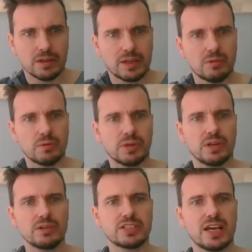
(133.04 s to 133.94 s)
Okay, well, we
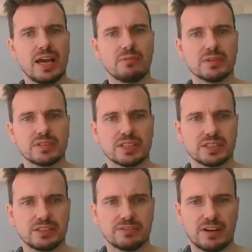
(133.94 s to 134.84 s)
know tan
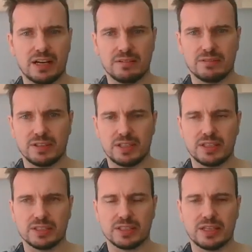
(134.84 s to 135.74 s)
165
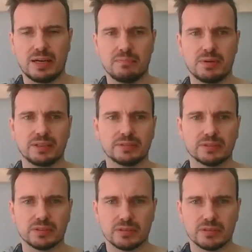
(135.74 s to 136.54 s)
is a number.